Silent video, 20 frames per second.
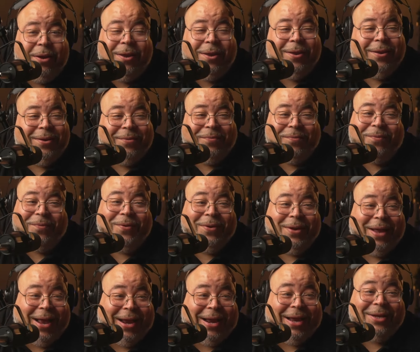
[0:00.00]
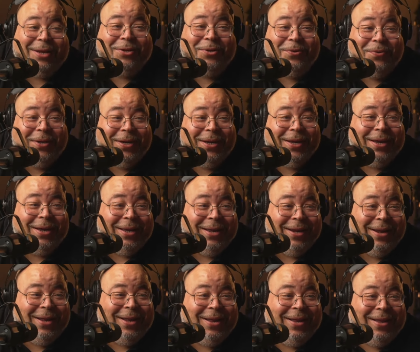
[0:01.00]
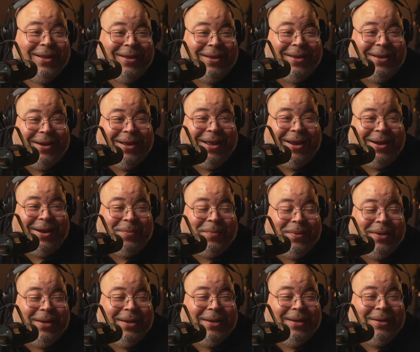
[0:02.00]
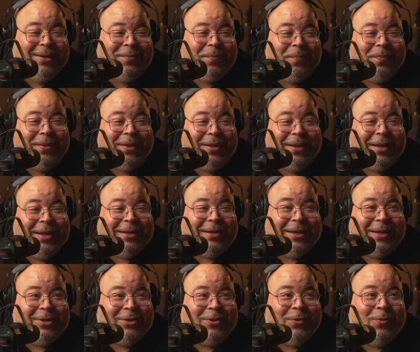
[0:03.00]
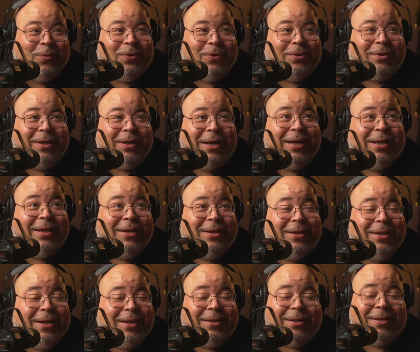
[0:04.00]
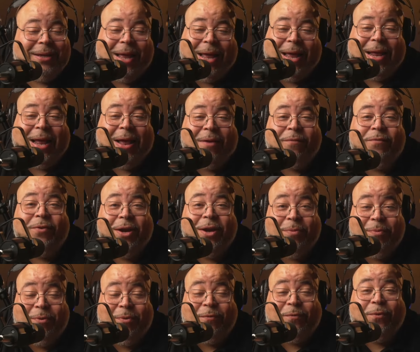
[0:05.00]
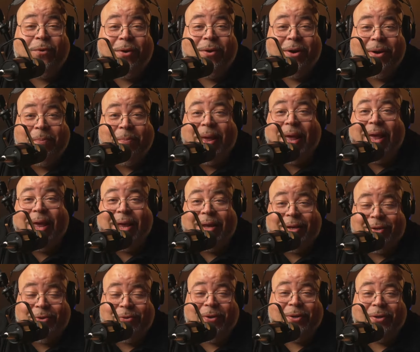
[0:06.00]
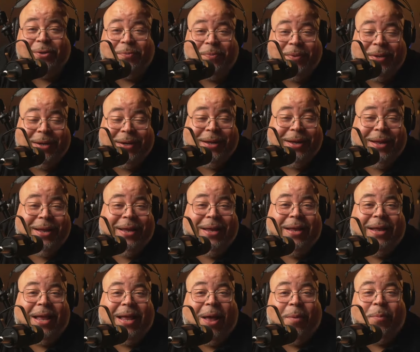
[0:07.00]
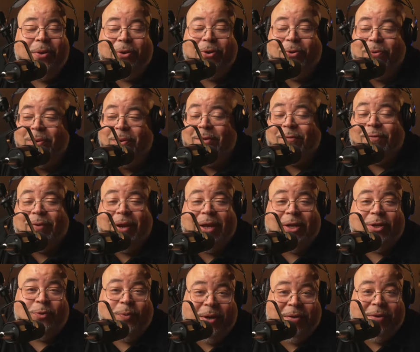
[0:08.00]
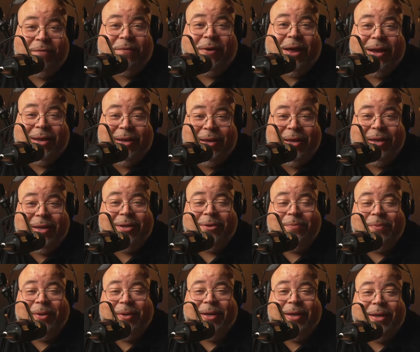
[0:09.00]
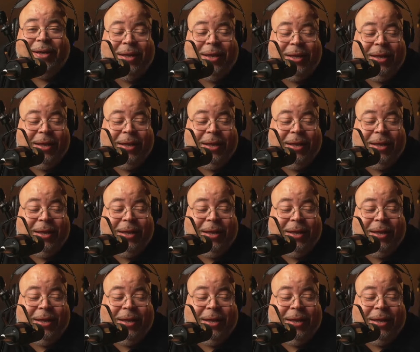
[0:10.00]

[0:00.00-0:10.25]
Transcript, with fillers: I guess you did. You know what I mean? That's the worst thing. It's, I, I've done it before in the past. Trust me. I've been doing this for like 25 years, man.